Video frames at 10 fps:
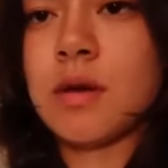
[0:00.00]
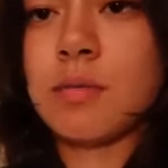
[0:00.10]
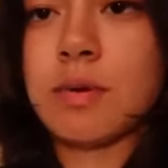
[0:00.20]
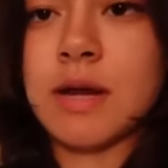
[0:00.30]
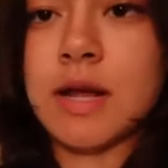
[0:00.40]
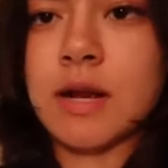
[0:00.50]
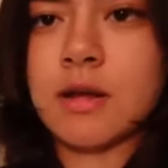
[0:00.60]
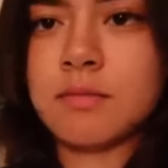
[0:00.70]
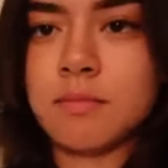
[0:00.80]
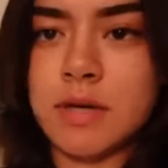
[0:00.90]
a
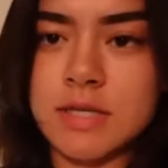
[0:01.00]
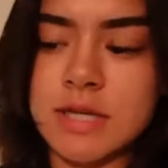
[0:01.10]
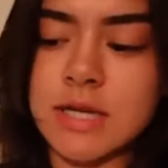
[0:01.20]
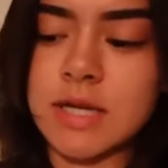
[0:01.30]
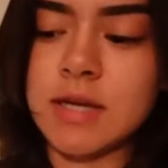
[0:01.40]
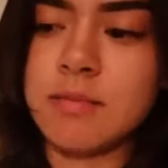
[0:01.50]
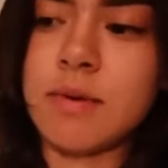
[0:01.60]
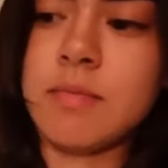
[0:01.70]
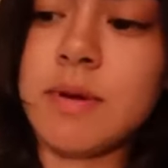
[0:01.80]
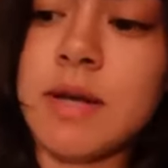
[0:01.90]
banana, because I need to eat
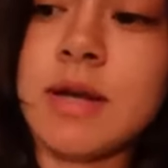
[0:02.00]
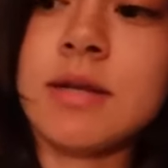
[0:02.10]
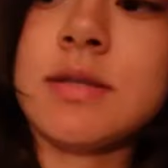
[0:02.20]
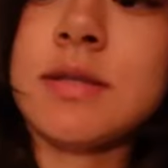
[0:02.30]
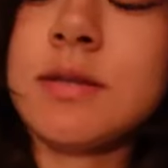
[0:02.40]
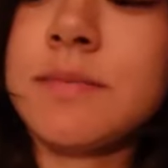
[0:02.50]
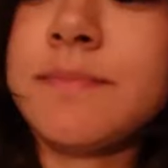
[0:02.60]
my bananas,